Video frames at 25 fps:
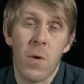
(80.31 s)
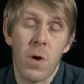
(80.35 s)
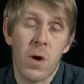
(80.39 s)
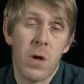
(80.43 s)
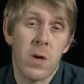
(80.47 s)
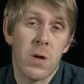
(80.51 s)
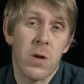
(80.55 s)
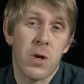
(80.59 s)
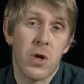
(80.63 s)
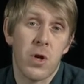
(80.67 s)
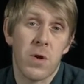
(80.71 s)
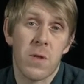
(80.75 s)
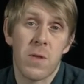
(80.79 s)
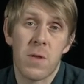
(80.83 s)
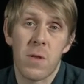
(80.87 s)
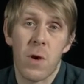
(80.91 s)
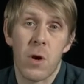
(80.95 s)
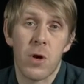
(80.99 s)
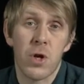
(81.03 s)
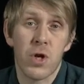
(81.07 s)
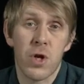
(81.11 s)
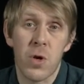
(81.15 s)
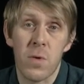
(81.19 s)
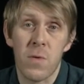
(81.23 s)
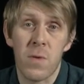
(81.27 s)
I can just
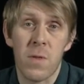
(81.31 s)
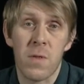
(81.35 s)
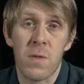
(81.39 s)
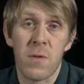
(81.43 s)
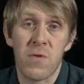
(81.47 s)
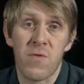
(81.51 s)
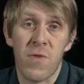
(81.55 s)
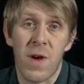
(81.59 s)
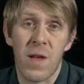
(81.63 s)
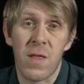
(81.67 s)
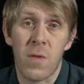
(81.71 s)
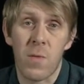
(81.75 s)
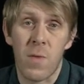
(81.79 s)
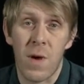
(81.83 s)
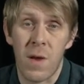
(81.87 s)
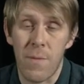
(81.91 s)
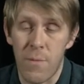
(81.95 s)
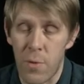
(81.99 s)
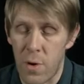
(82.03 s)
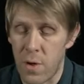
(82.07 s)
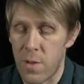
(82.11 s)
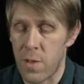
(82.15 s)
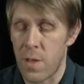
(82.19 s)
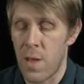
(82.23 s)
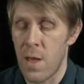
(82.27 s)
start shooting straight away
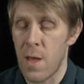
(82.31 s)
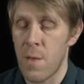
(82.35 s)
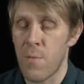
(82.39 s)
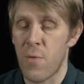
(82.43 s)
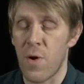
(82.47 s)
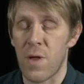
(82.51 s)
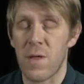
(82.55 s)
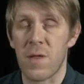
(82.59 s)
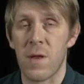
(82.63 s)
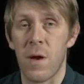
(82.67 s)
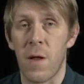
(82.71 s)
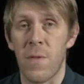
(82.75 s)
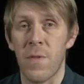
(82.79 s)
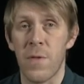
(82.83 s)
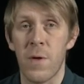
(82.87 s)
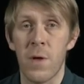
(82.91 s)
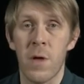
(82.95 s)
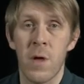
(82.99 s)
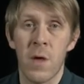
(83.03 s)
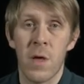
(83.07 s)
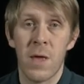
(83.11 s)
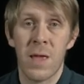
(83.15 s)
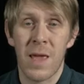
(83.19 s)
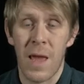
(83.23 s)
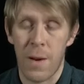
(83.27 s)
by pressing on the
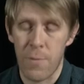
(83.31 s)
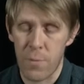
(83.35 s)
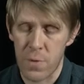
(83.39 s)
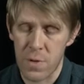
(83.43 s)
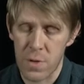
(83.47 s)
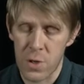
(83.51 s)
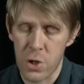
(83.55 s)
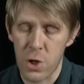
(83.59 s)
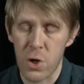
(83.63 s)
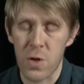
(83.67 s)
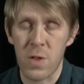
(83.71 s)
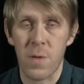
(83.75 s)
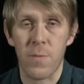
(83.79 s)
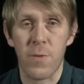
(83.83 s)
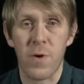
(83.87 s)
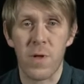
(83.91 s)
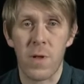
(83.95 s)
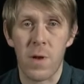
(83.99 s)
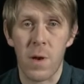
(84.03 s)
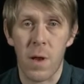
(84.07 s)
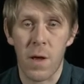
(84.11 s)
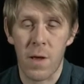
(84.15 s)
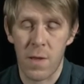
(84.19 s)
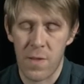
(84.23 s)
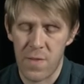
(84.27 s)
camera's shutter
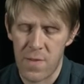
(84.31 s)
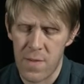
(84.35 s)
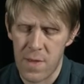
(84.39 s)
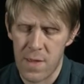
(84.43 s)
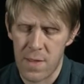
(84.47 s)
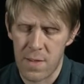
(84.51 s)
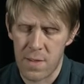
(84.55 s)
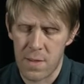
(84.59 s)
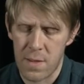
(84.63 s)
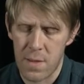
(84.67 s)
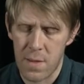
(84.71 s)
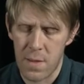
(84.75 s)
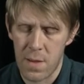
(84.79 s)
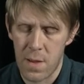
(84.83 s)
button like this.